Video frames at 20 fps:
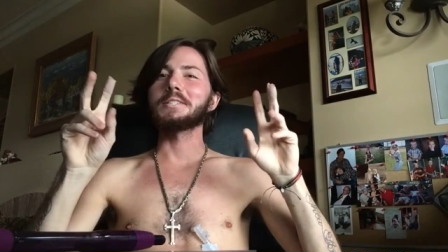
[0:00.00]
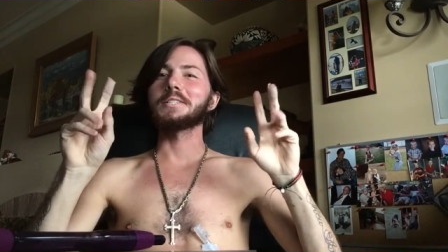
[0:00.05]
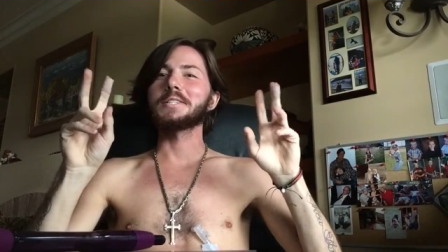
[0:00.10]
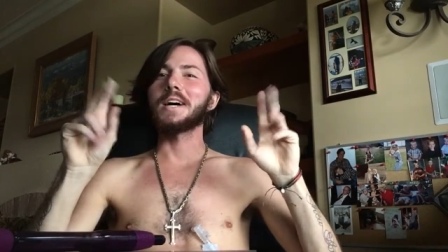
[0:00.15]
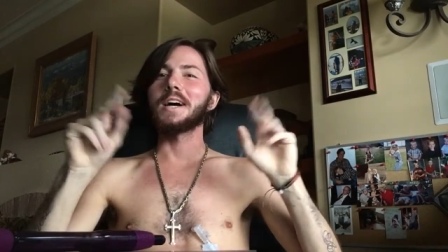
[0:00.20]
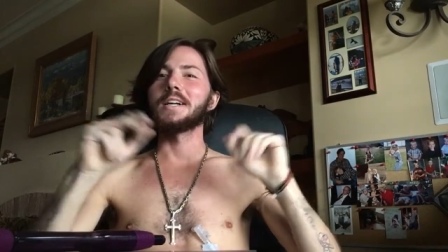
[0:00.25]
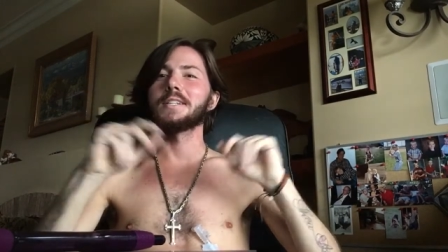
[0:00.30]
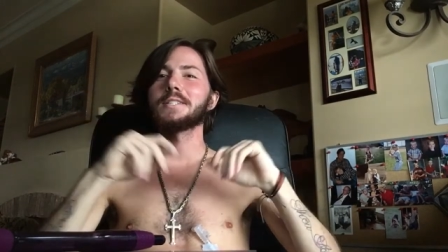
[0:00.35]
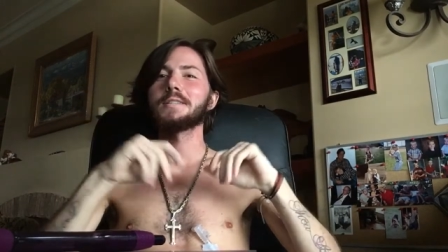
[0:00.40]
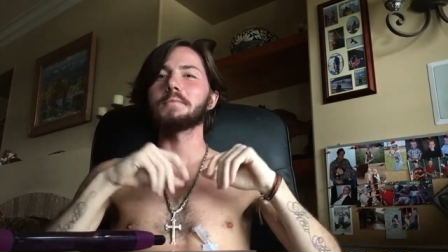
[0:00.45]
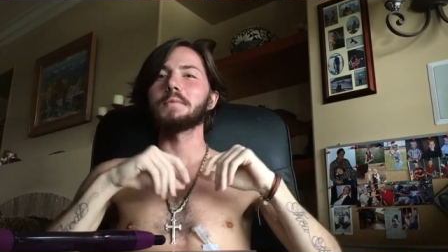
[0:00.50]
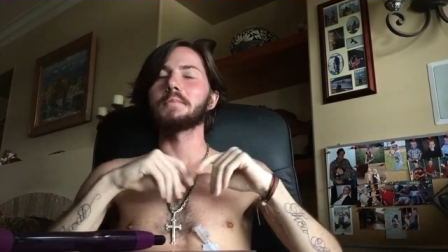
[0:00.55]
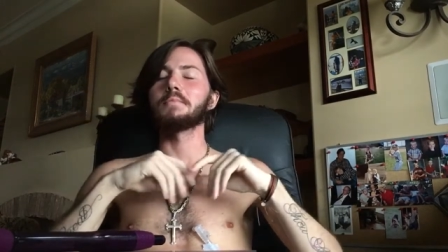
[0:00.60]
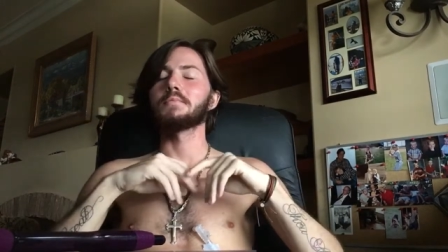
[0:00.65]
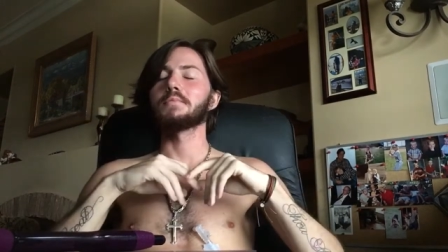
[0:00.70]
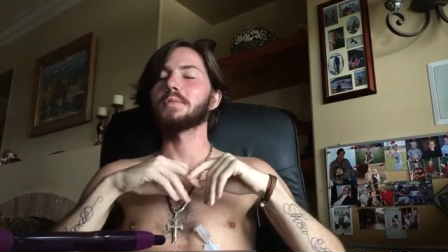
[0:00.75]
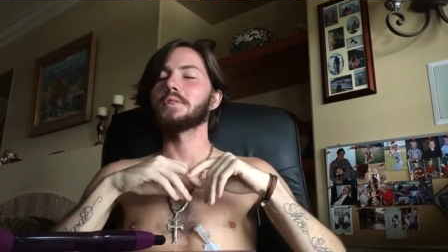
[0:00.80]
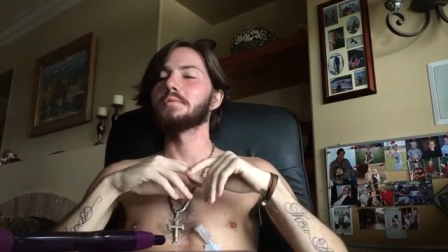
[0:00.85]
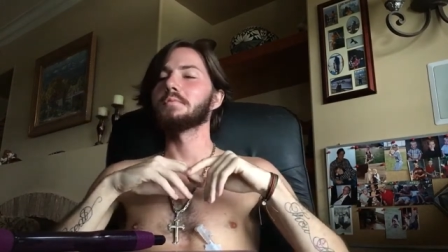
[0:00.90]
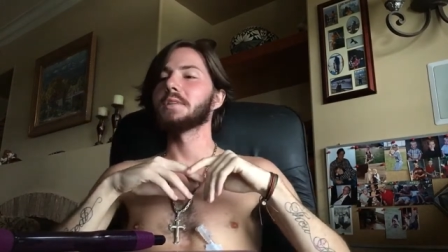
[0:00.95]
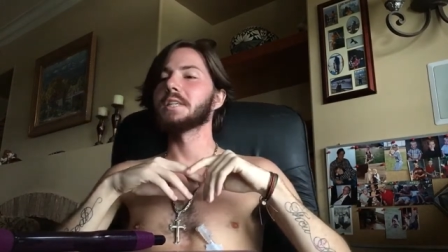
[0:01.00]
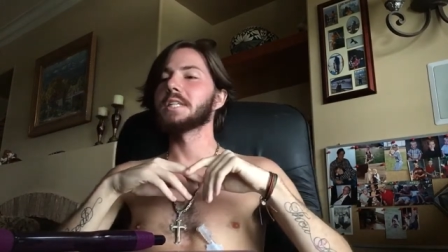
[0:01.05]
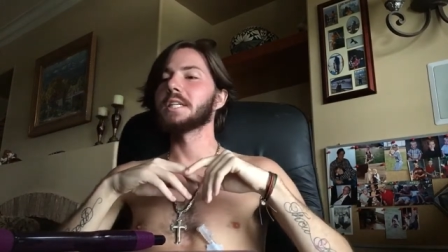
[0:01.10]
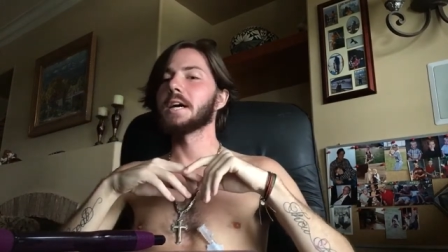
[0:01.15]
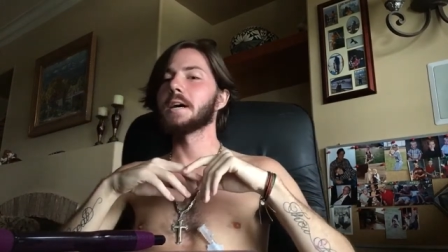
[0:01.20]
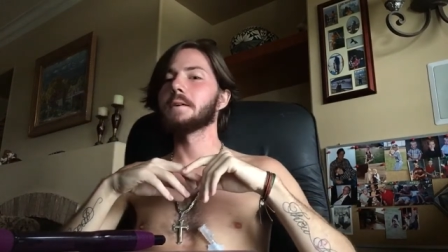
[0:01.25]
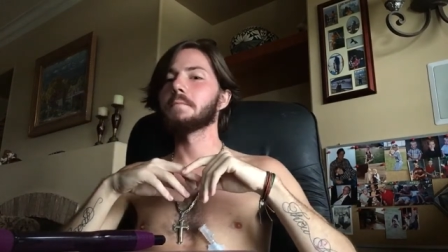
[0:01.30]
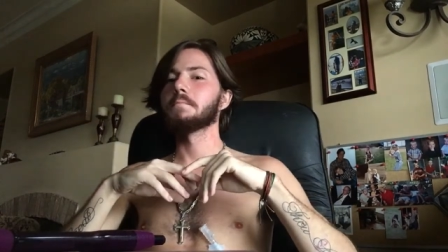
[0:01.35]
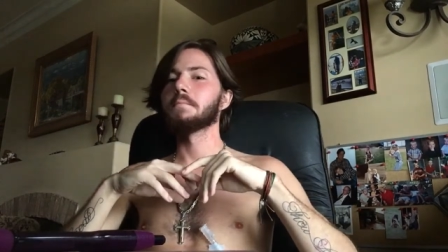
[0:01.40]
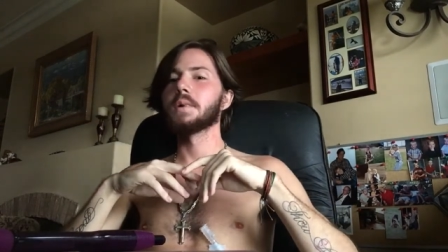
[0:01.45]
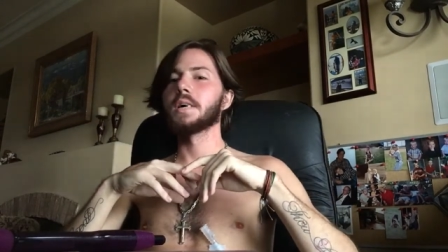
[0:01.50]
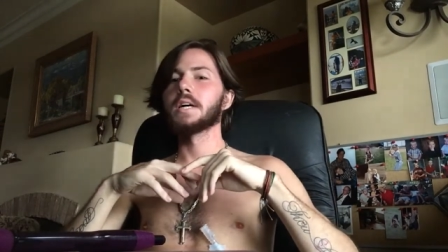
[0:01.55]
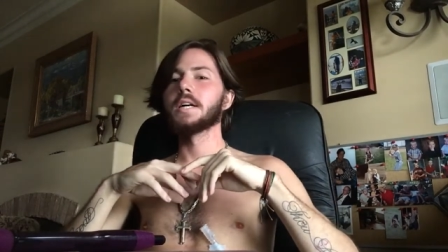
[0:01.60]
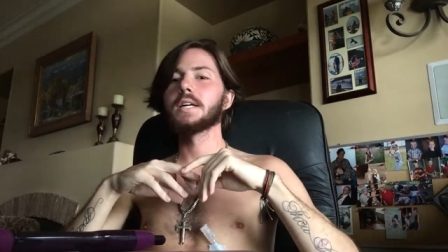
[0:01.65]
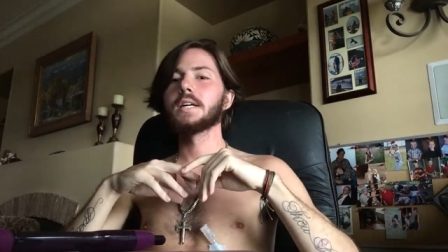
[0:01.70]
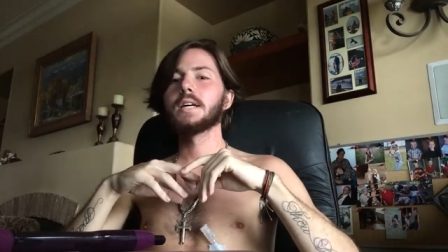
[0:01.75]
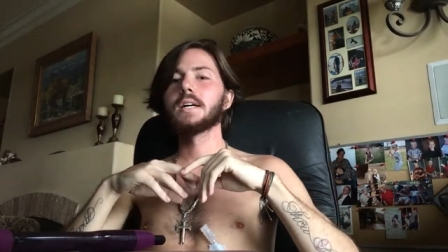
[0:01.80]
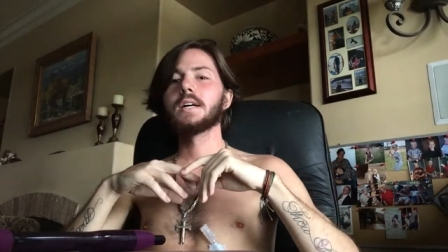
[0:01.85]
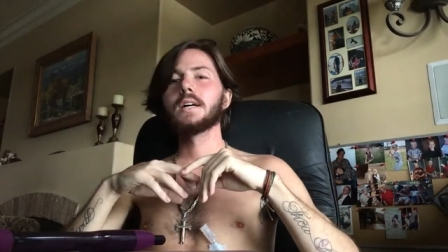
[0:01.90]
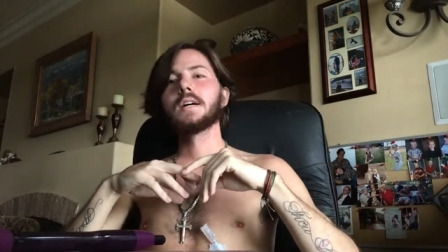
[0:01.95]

signs of improvement yet, but